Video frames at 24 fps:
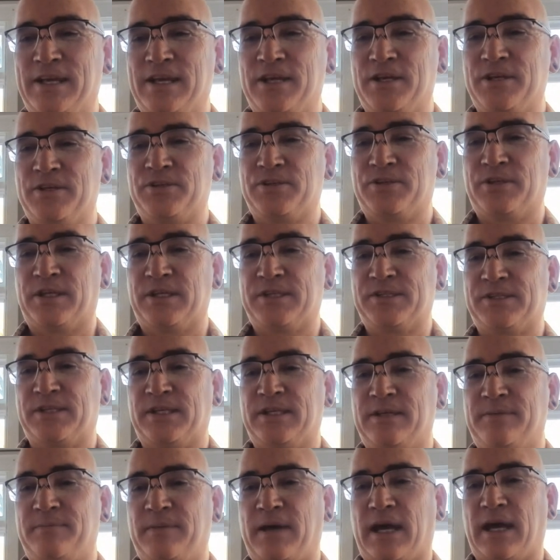Should I send it
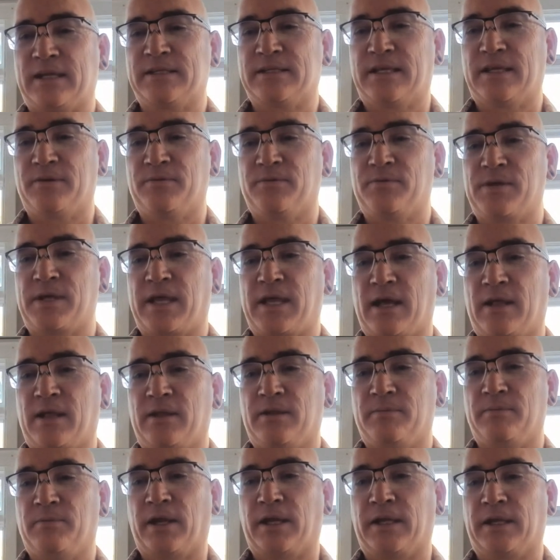back to get
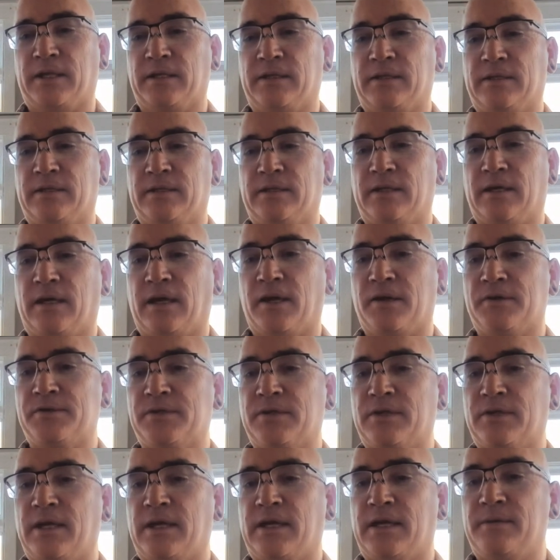recalibrated? I also
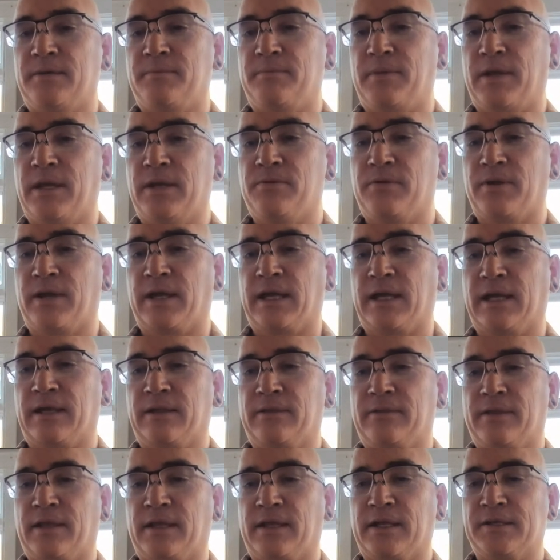got a big ring that
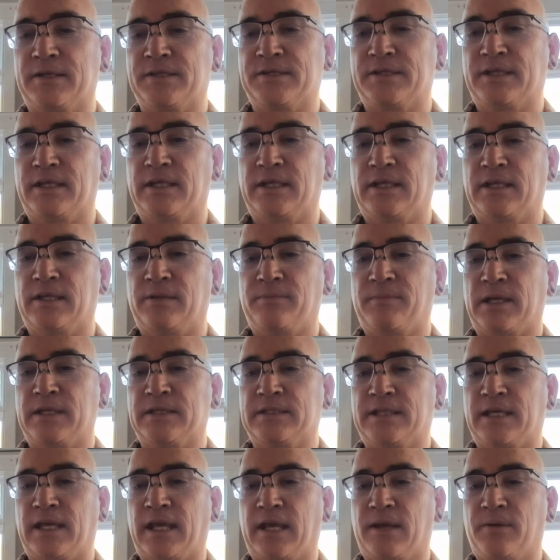I sit in and
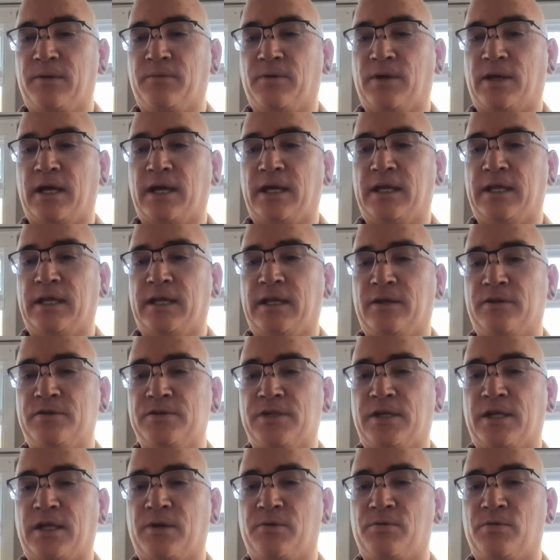meditate. What kind of energetic
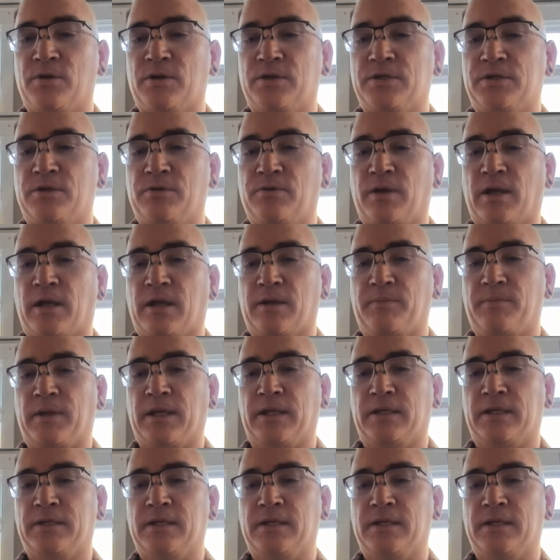work do you recommend?